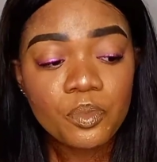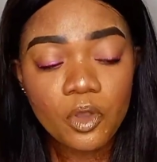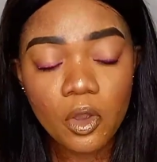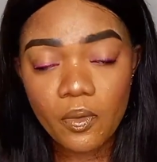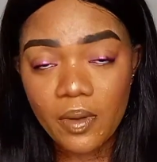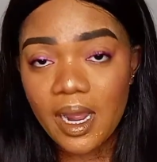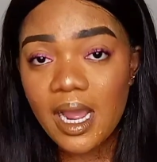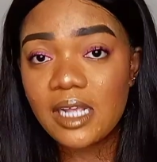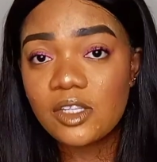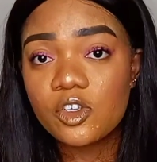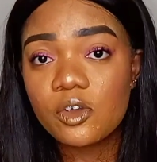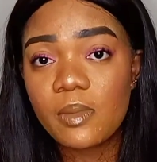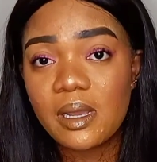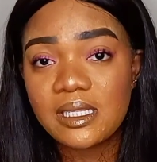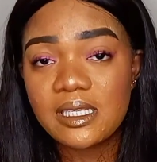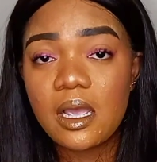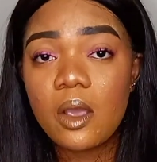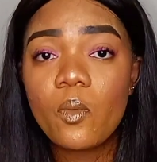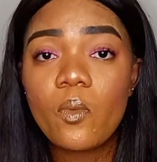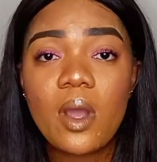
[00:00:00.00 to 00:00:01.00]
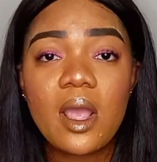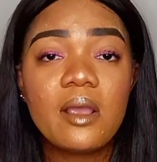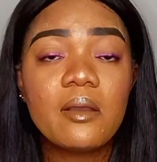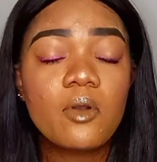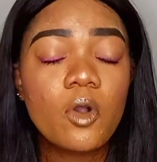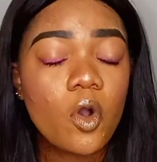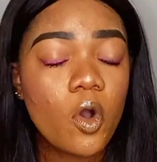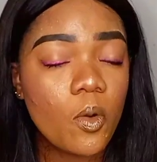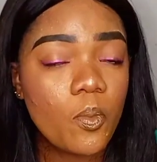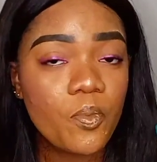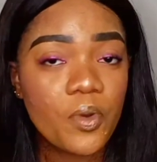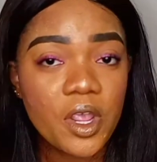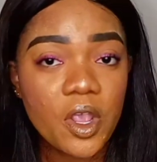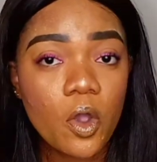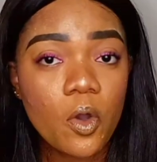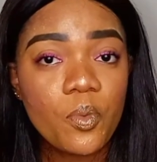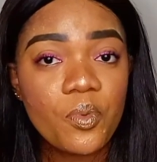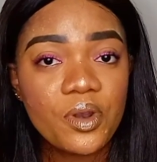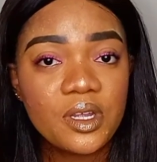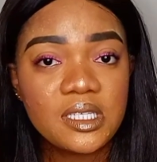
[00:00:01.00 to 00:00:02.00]
All right, I took my time while
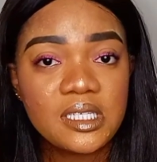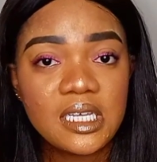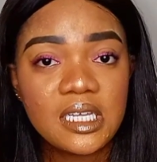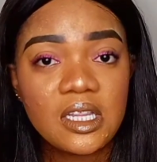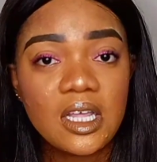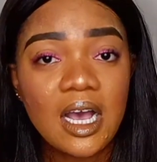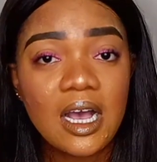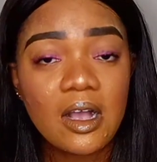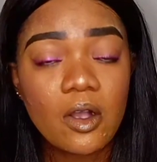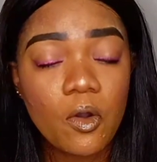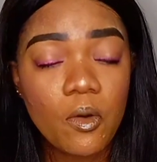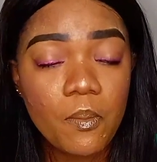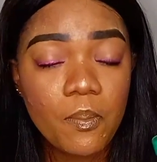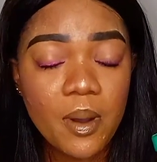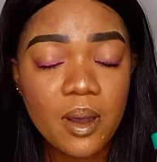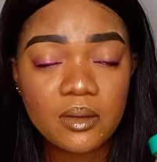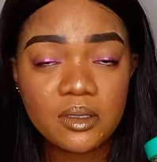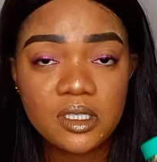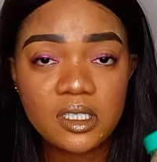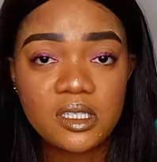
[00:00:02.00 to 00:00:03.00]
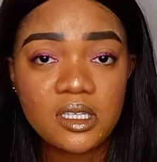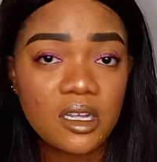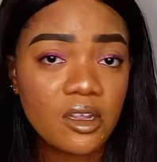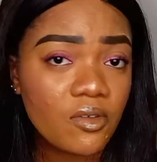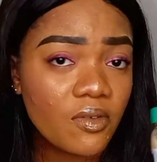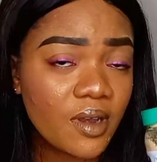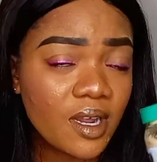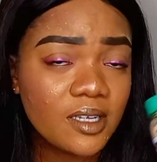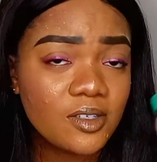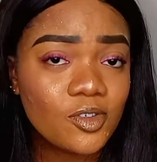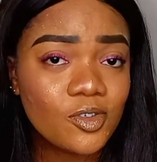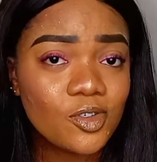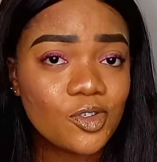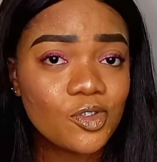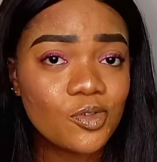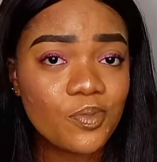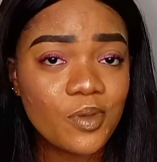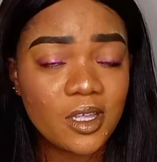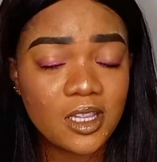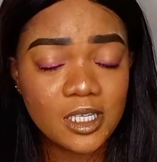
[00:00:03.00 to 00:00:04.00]
incorporating and compounding the ingredients used
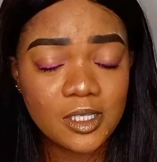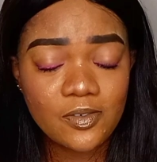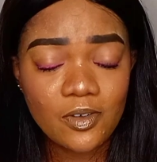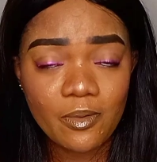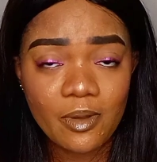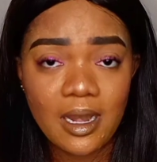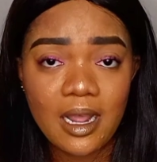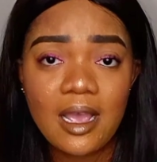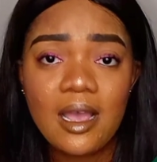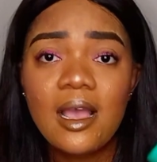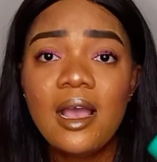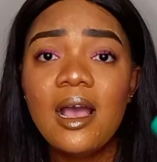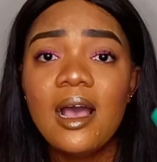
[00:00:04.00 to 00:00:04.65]
to make this formula.